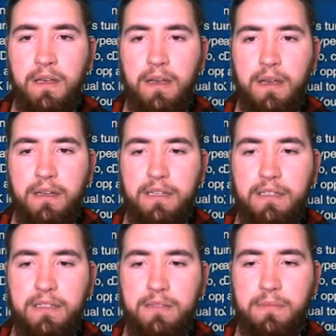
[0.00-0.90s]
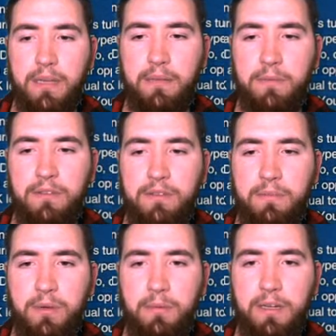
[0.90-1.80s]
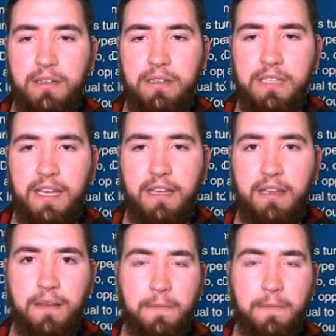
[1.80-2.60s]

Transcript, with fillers: It does make him lose permanent attack.